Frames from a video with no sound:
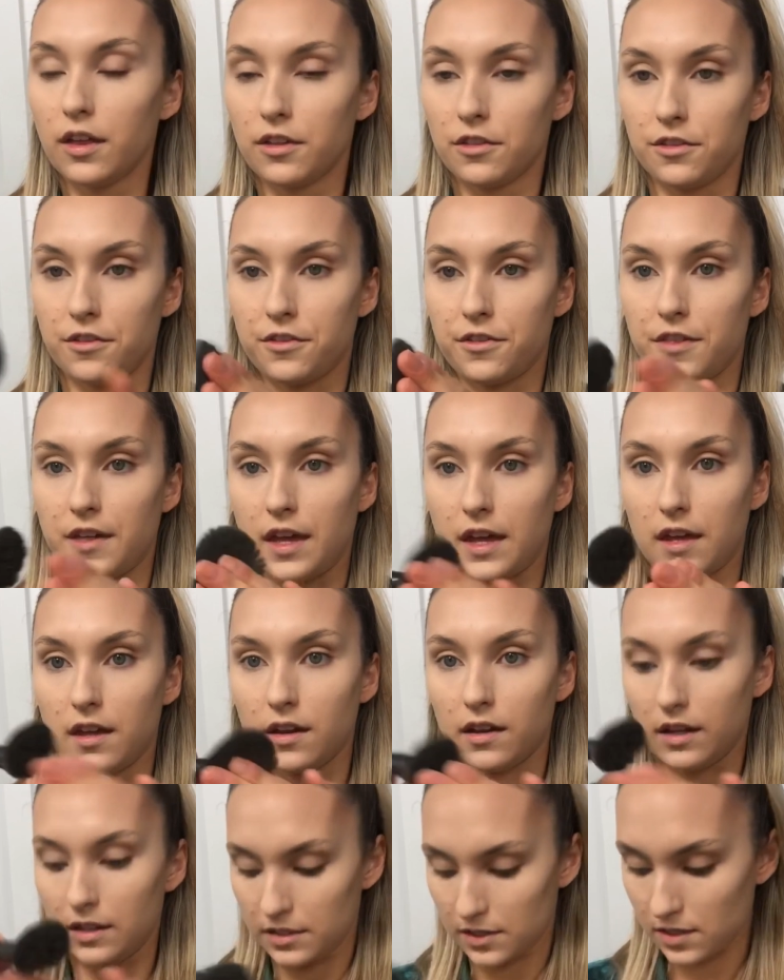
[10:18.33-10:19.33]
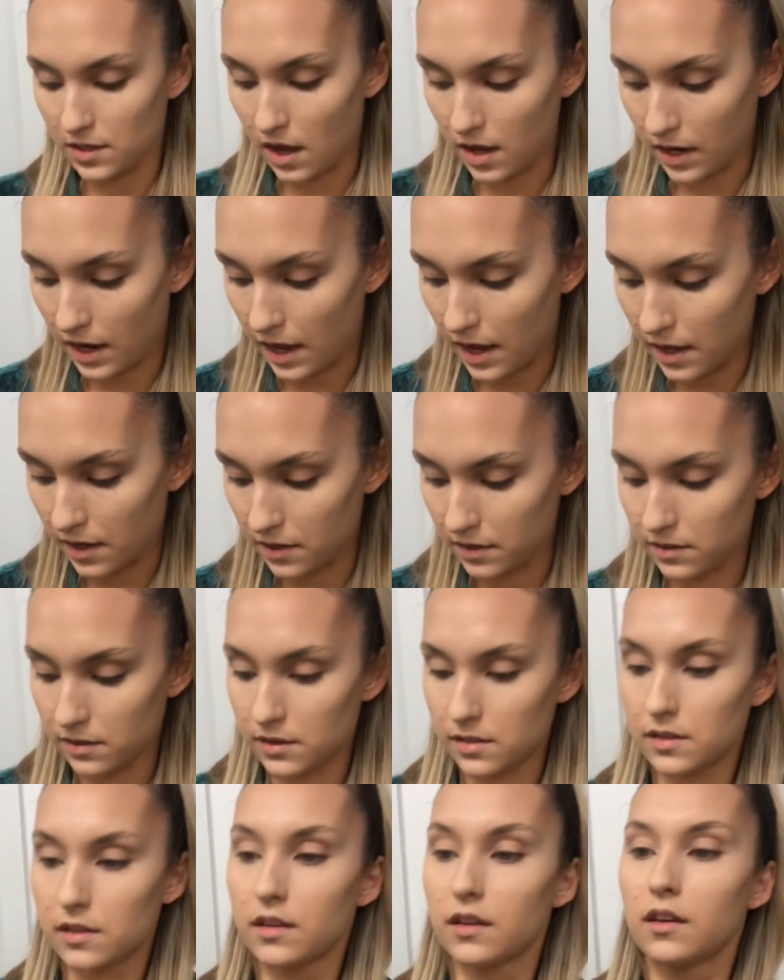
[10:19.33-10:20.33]
thin, it's not
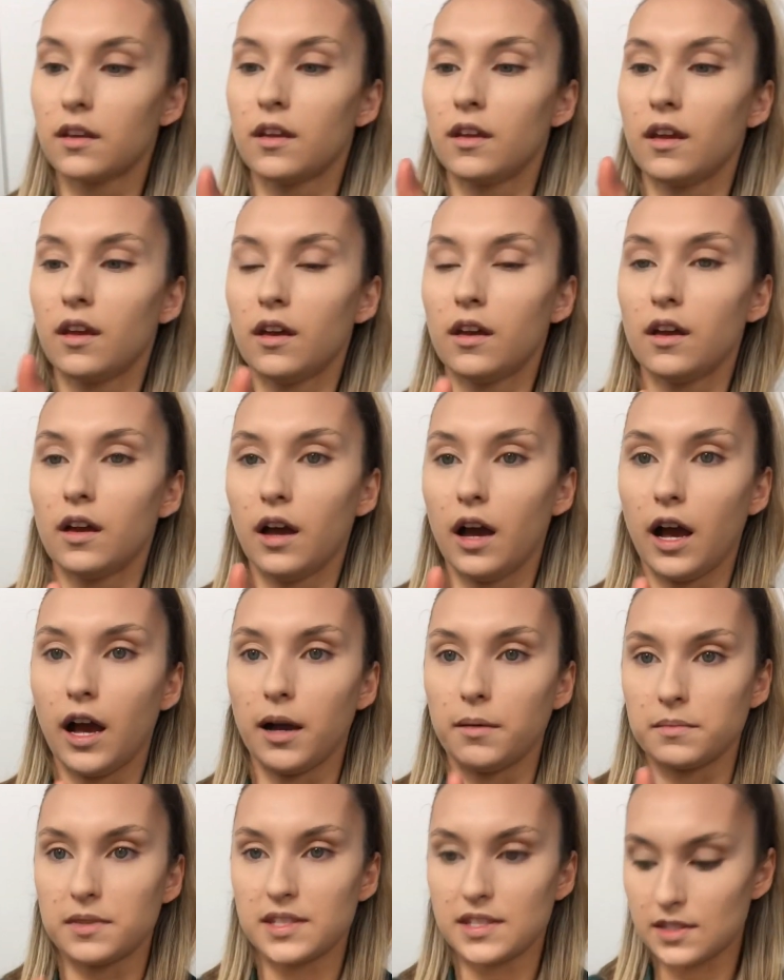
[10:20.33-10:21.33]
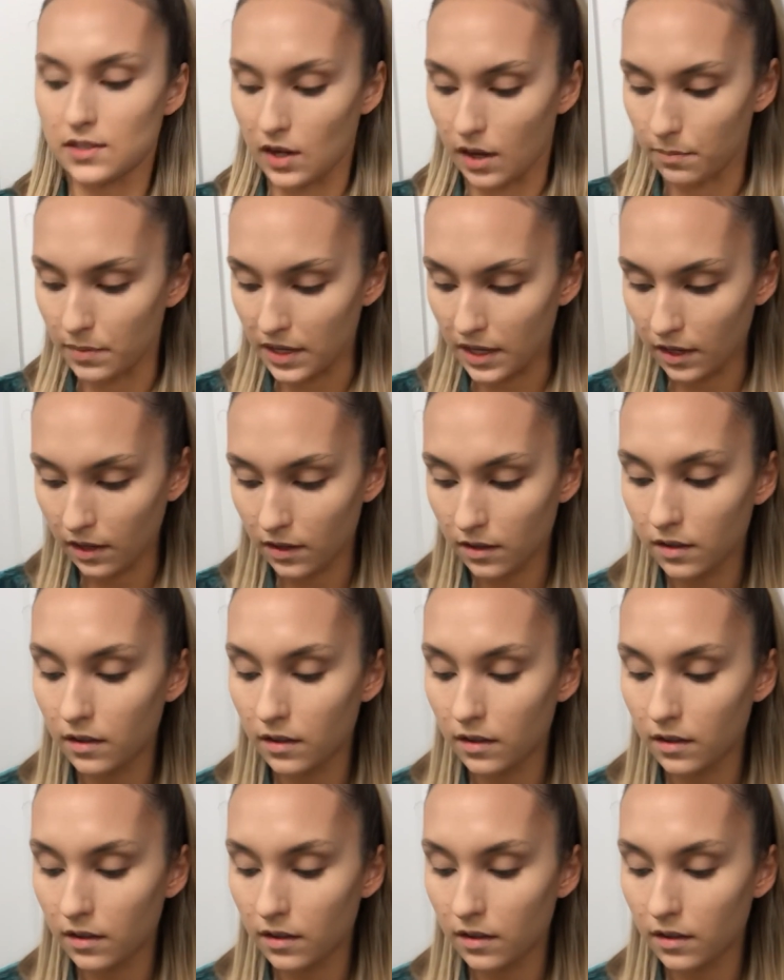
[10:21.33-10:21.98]
as stubby,